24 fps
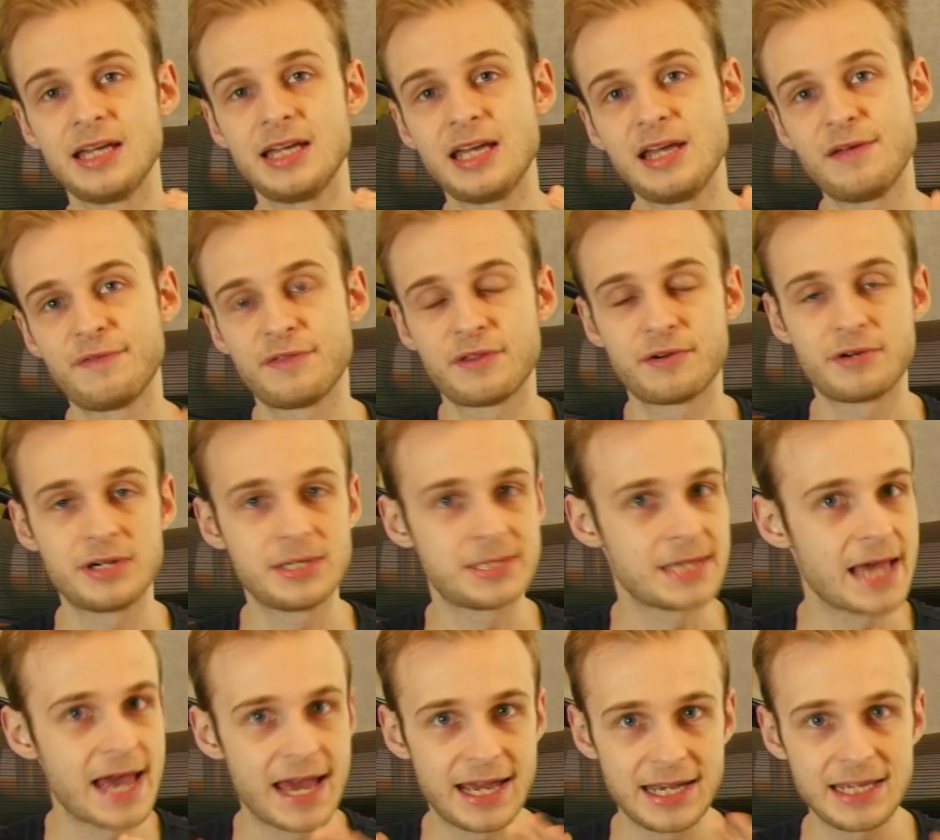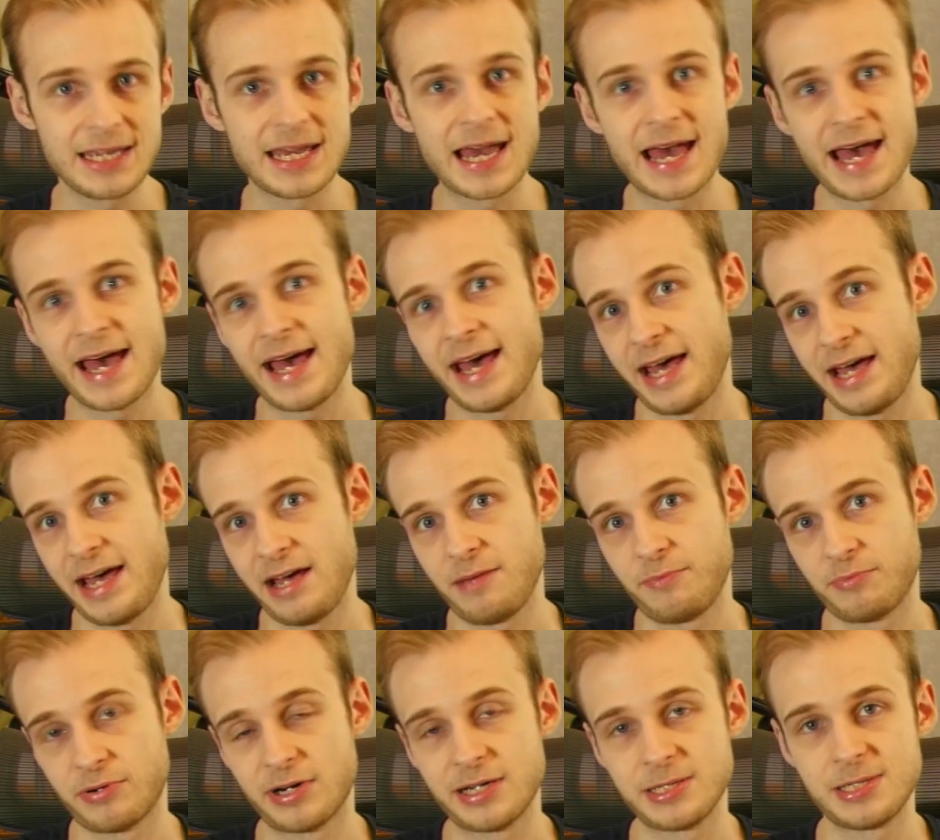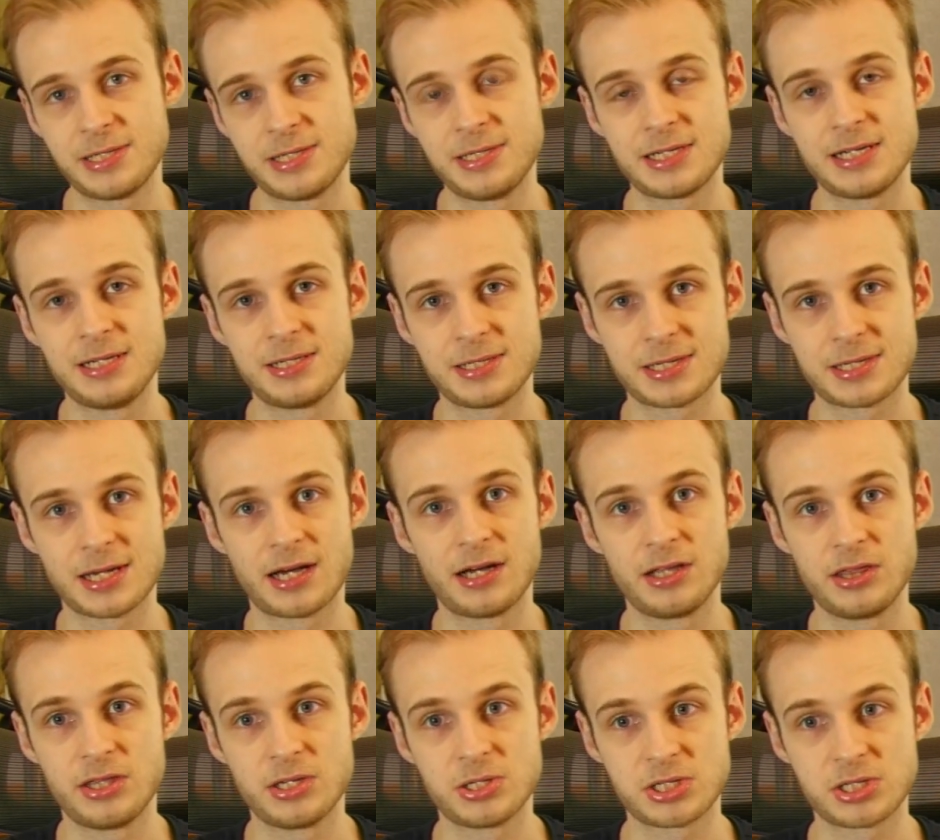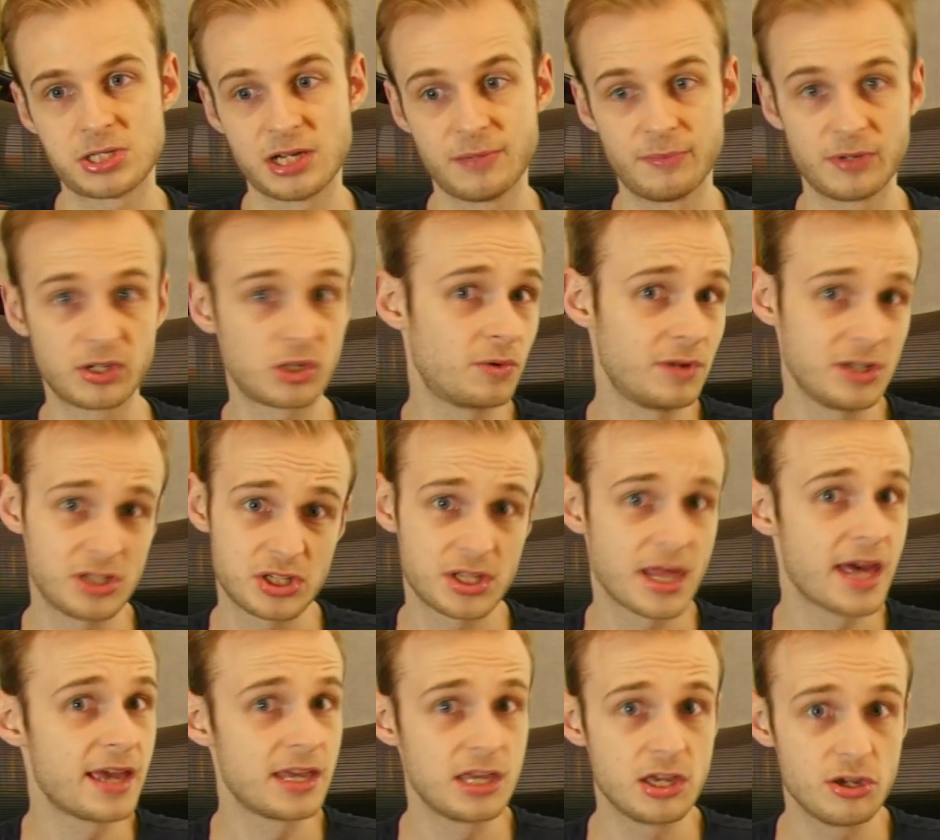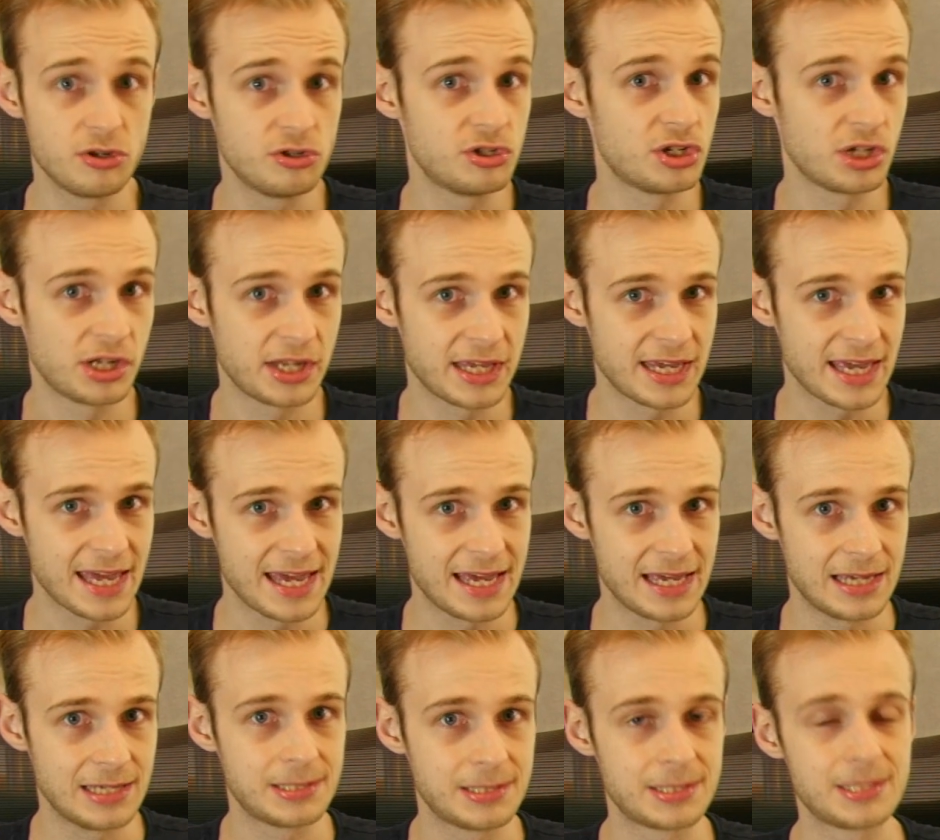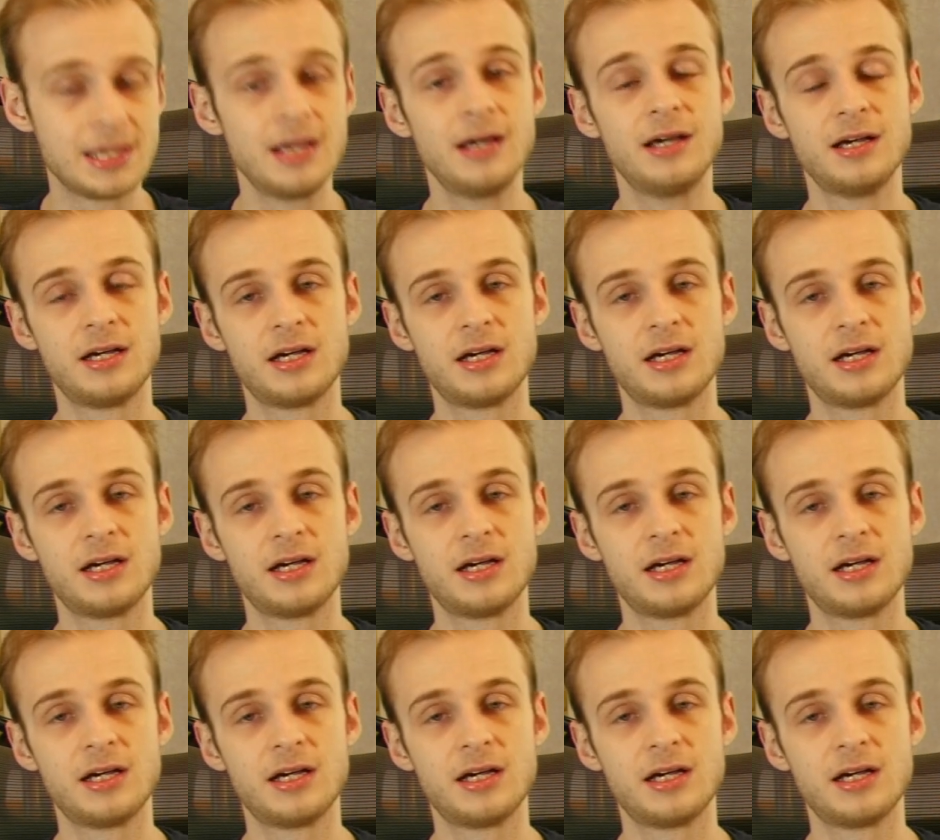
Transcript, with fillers: if there is any air present inside the stomach, which there usually is,